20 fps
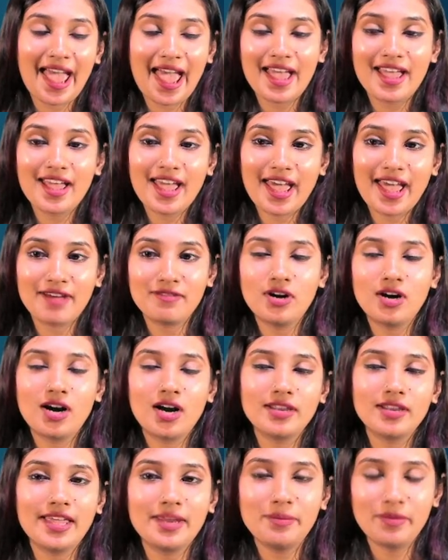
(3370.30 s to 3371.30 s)
Ever
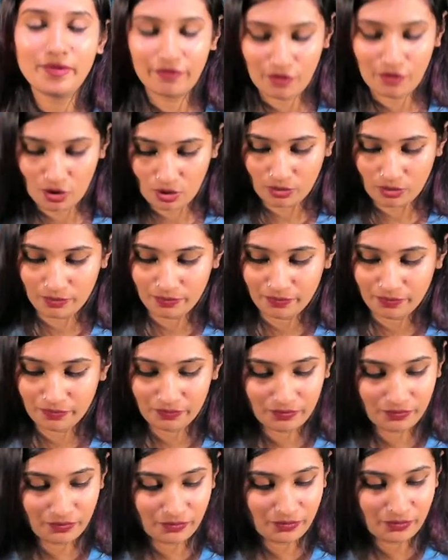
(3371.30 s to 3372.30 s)
heard that before?
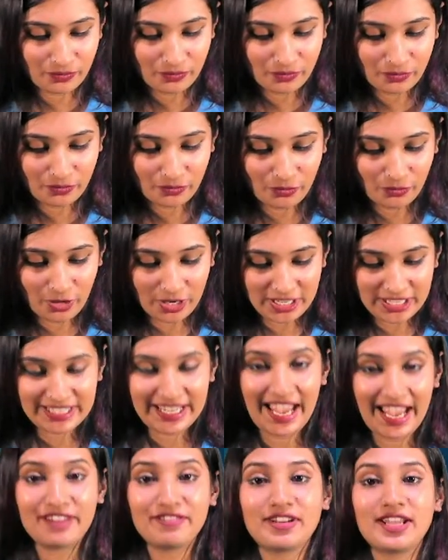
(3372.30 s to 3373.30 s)
What is
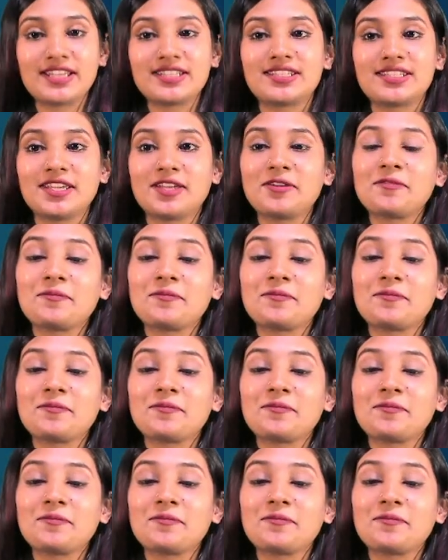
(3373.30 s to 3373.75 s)
galvanizing?